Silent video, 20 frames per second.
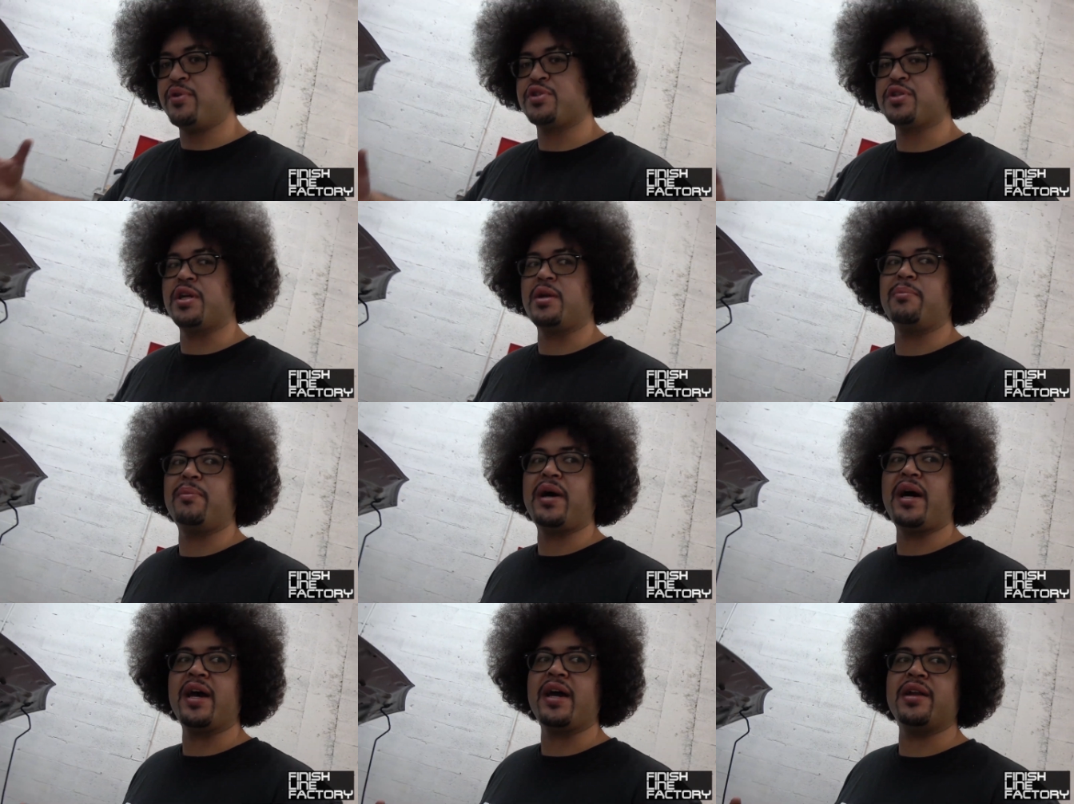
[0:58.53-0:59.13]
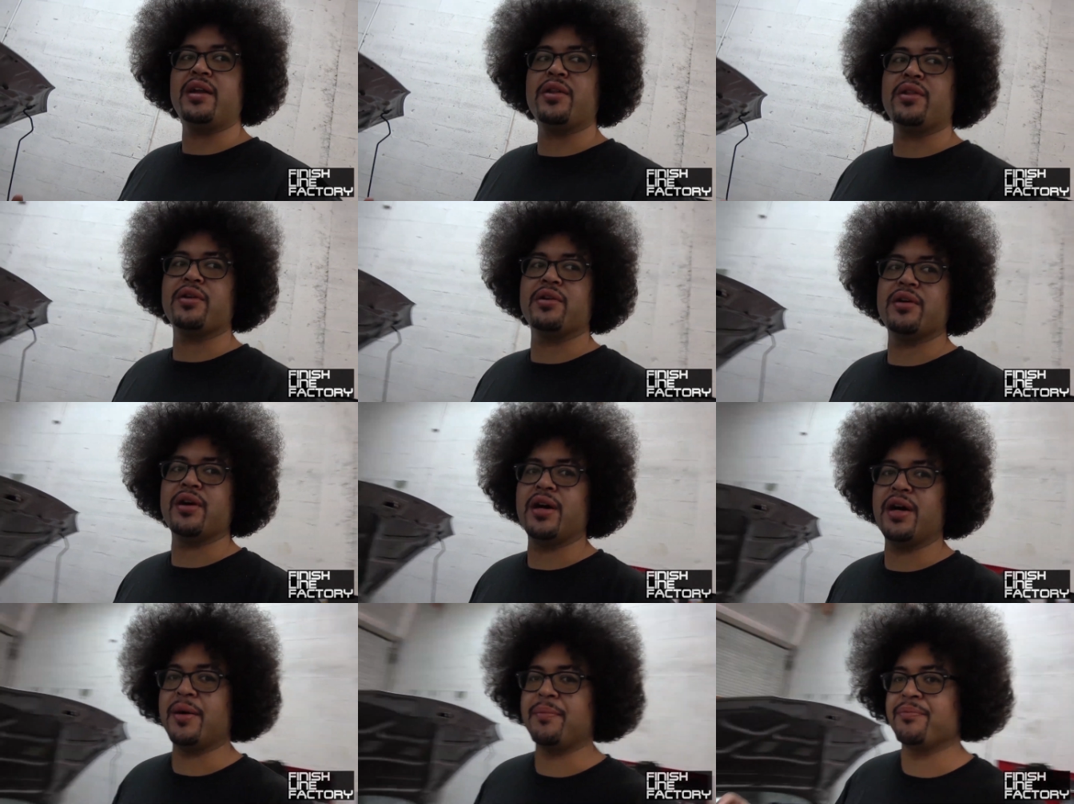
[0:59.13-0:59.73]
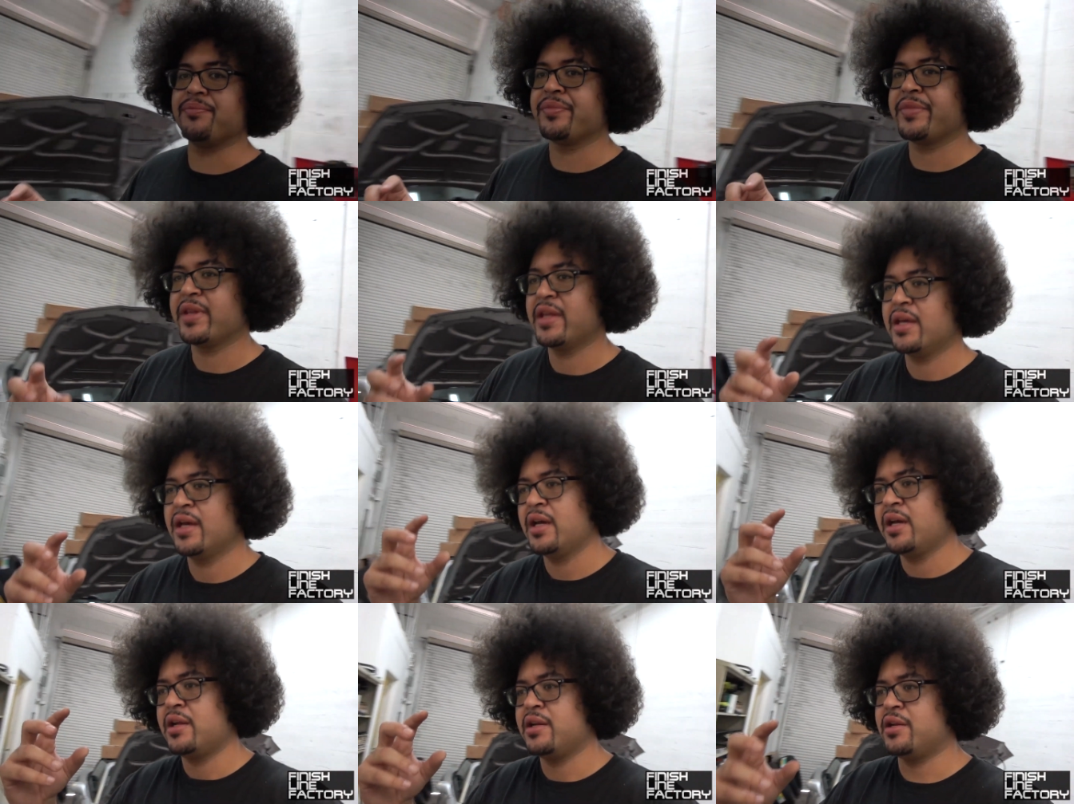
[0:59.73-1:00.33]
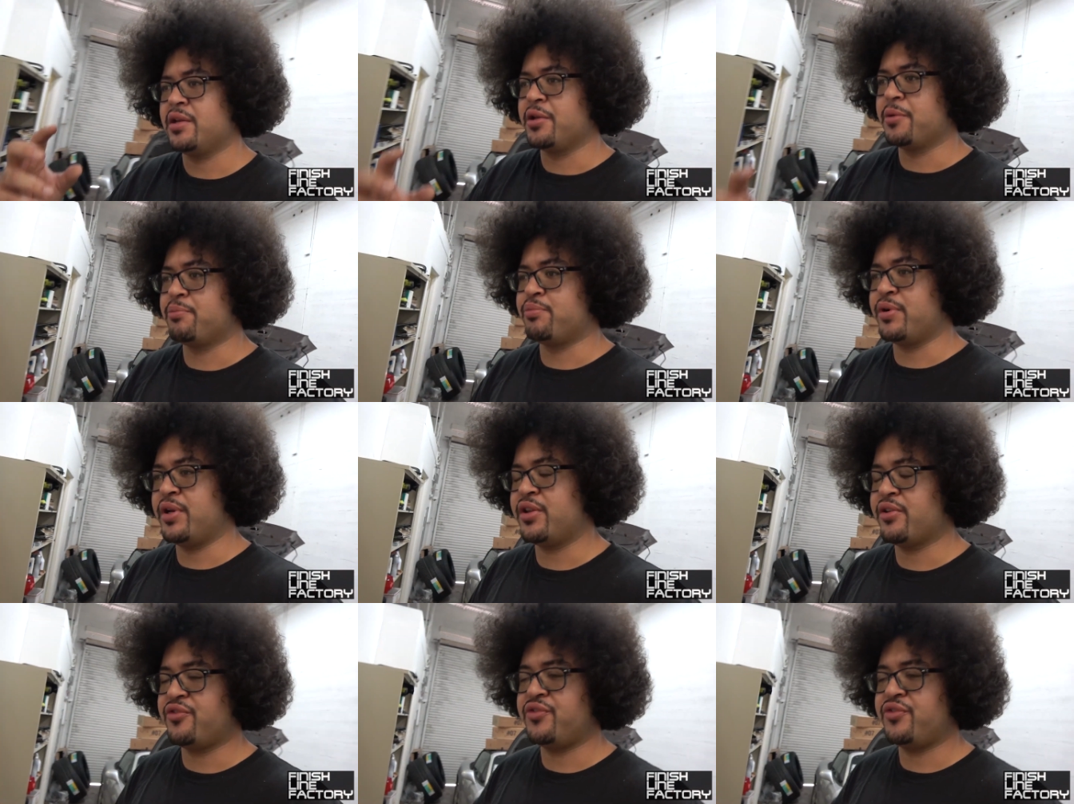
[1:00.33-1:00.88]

just going to buy another breather